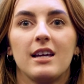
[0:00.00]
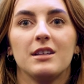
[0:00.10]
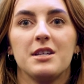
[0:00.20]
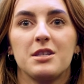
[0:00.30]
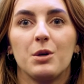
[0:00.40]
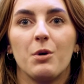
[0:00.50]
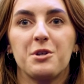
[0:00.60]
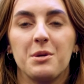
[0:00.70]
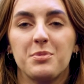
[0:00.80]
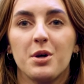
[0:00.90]
listen to
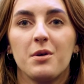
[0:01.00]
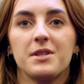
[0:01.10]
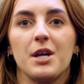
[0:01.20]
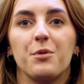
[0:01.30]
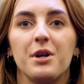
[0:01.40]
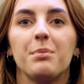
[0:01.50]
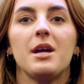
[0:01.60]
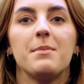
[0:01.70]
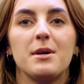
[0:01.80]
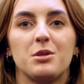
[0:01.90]
worship songs, and
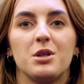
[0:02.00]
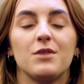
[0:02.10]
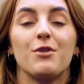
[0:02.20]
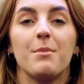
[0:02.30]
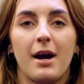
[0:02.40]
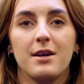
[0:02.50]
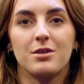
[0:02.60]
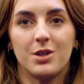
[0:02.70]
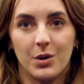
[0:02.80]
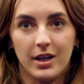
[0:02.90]
replay messages from
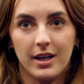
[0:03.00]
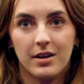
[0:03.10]
Pastor Tony.